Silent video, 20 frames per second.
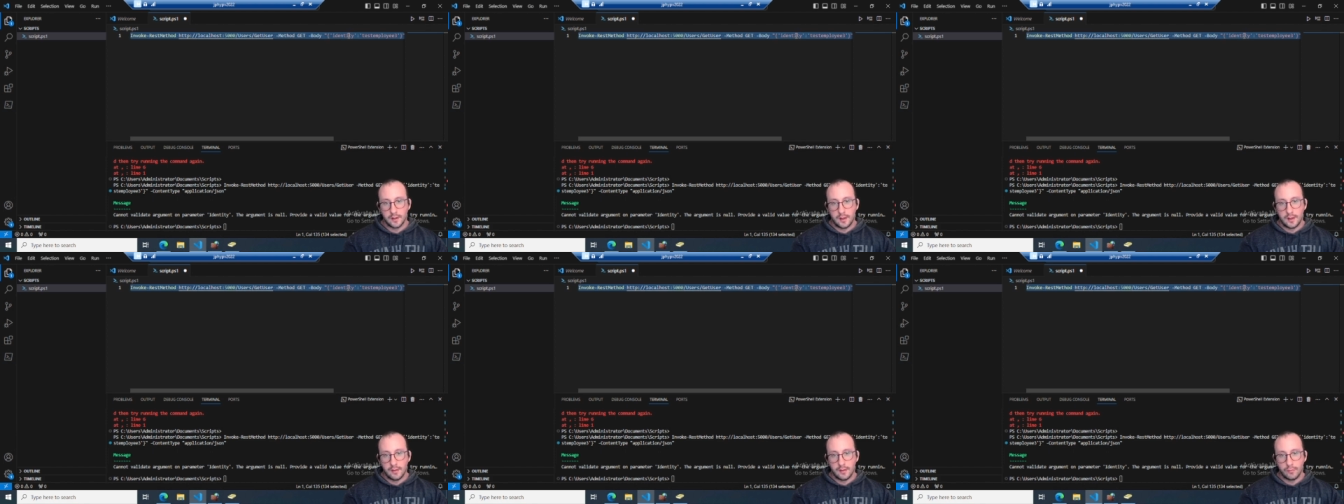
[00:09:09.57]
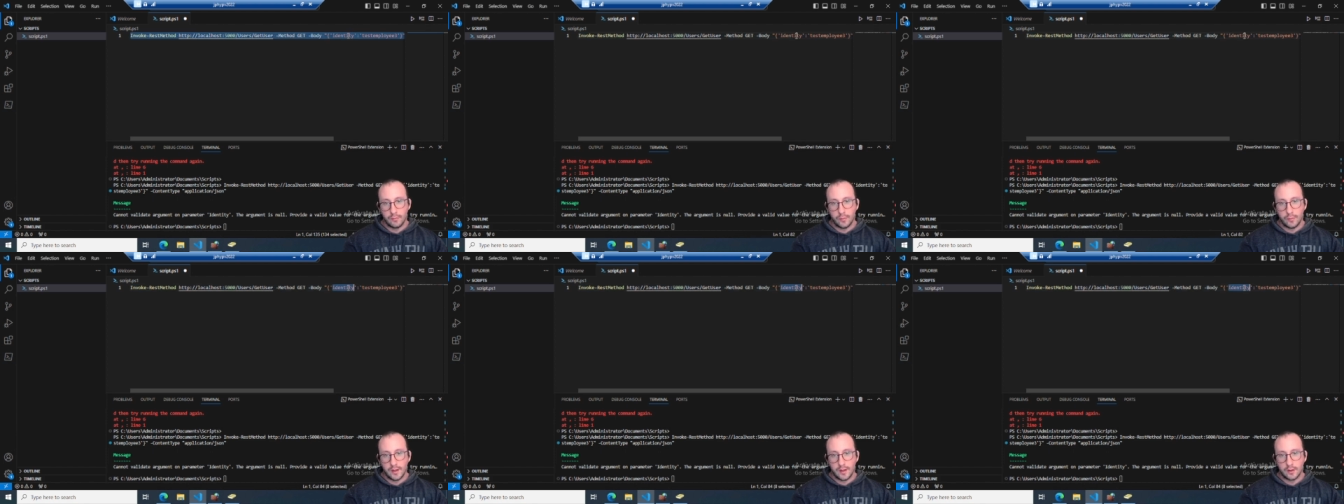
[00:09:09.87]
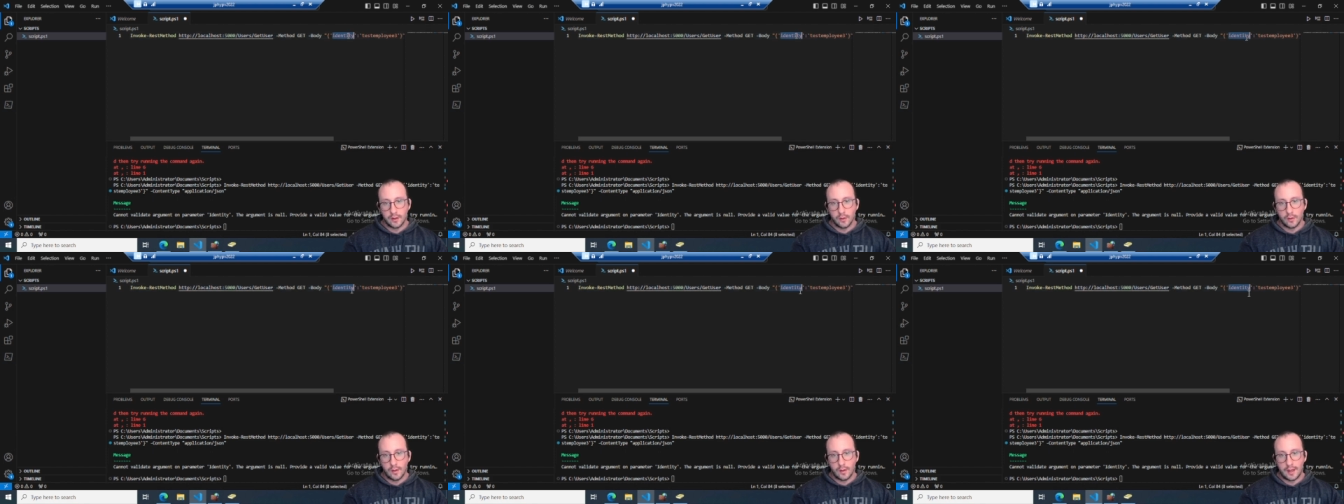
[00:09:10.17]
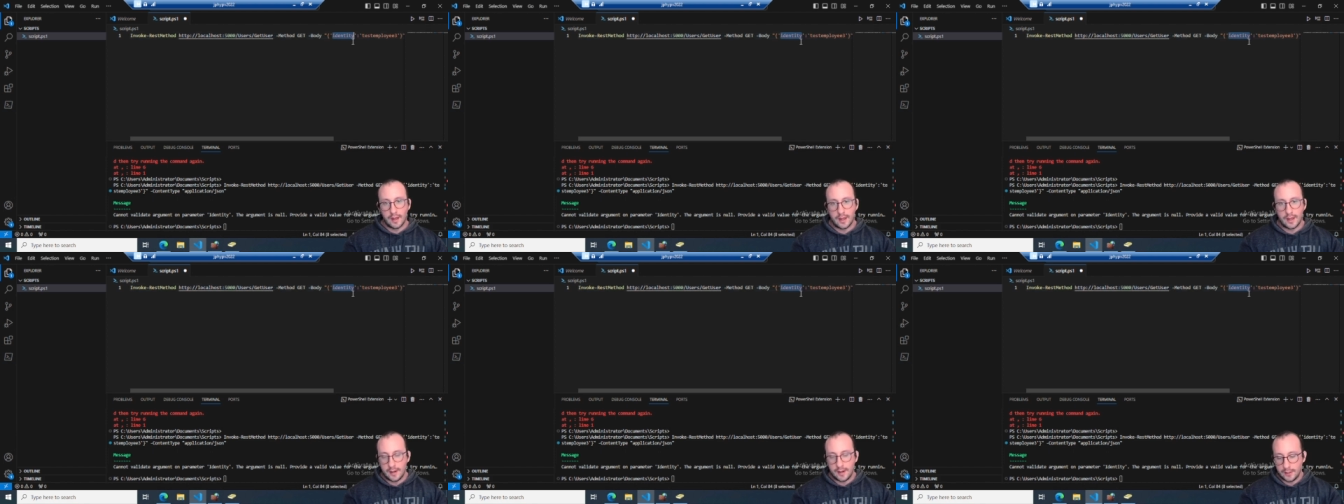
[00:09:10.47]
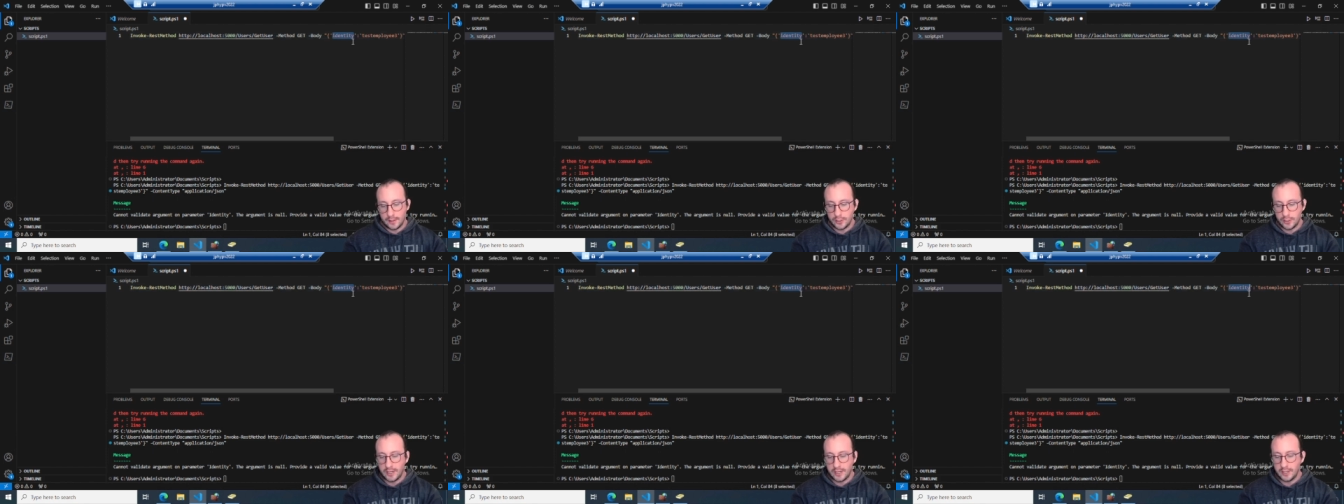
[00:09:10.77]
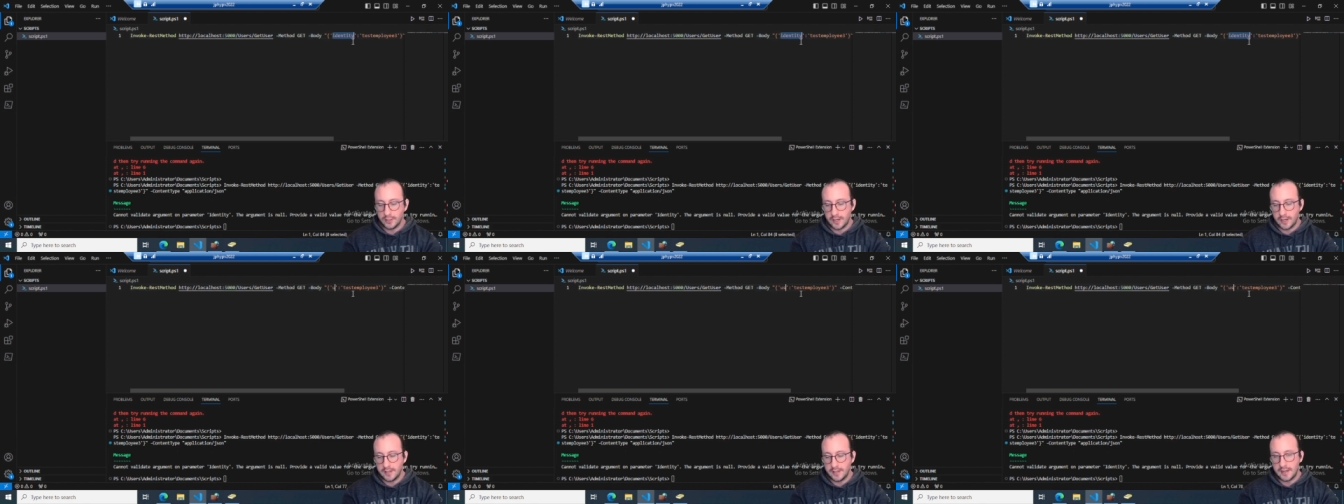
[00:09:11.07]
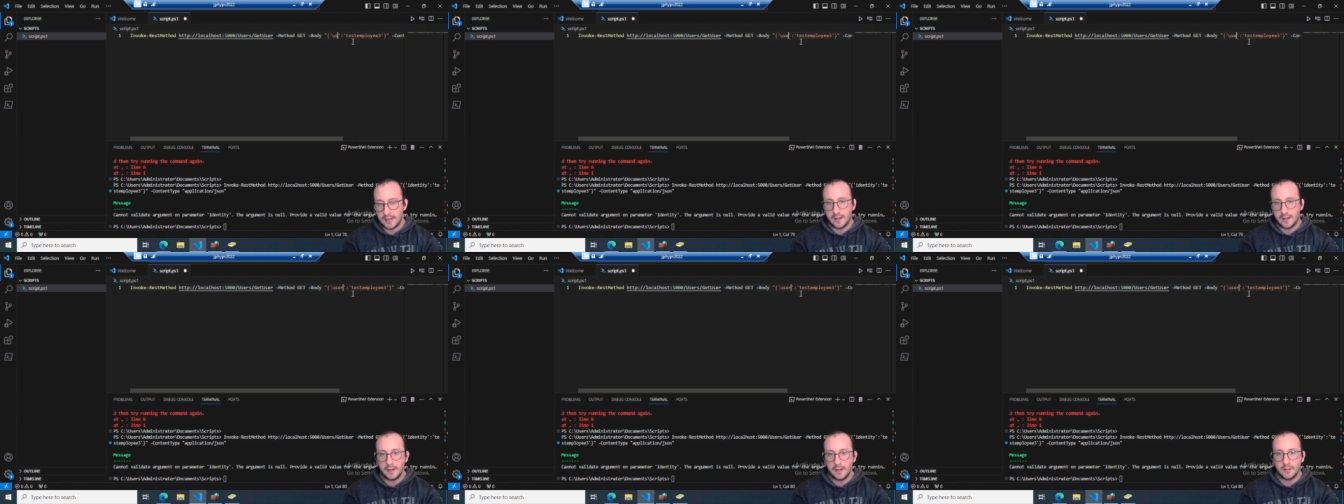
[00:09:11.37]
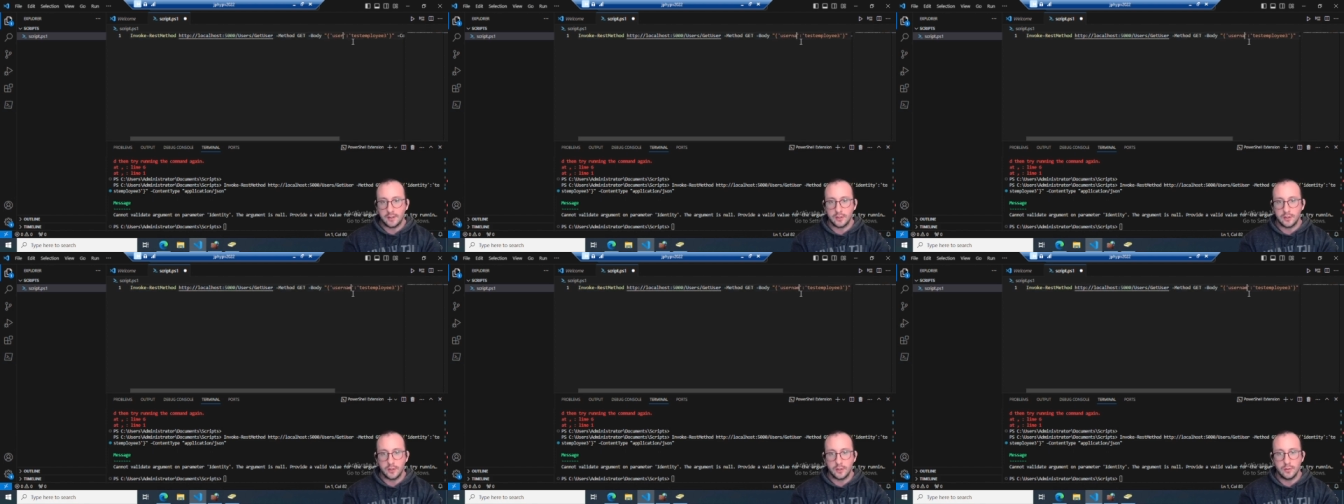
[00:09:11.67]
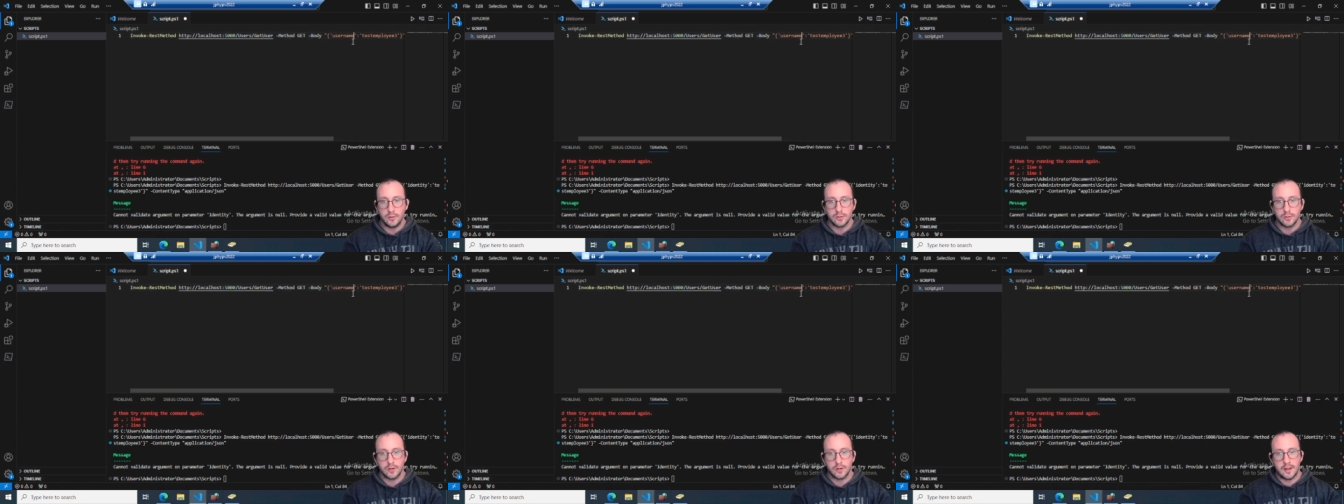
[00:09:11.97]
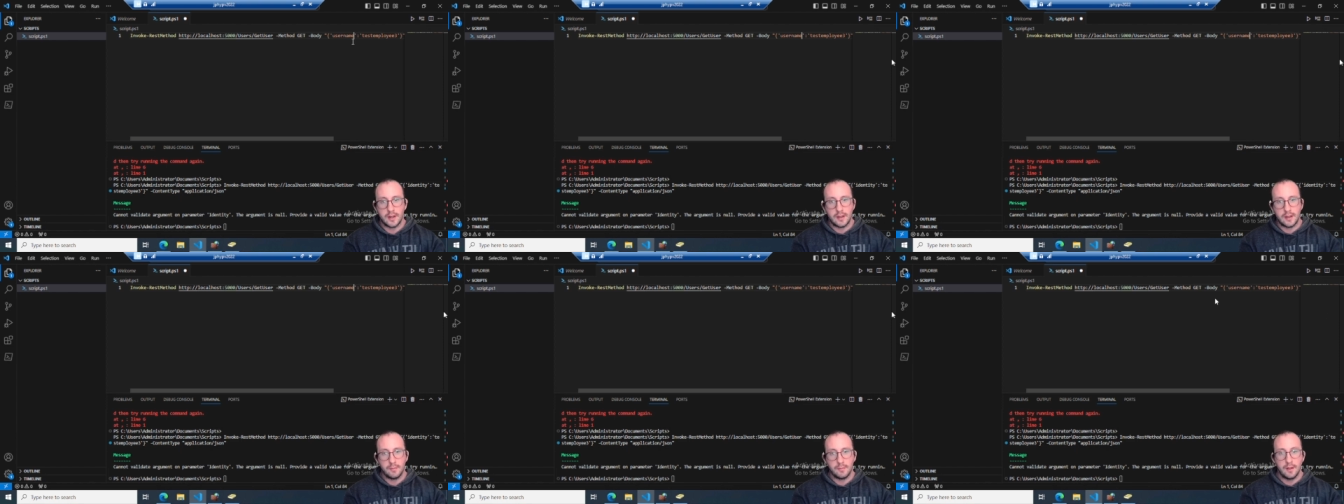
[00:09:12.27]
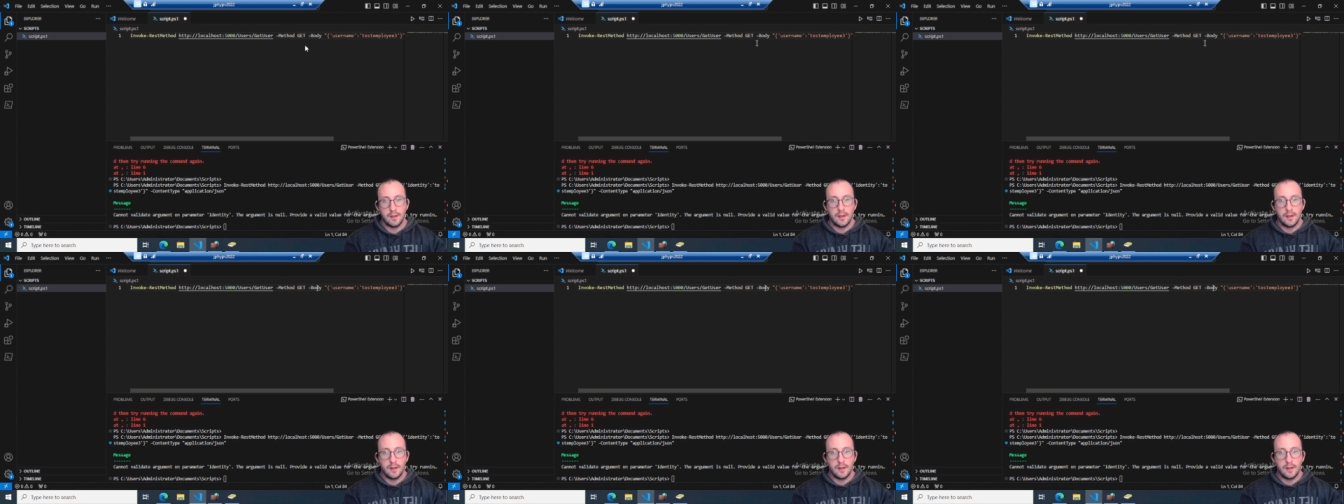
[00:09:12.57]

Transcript: if we go ahead and change identity to username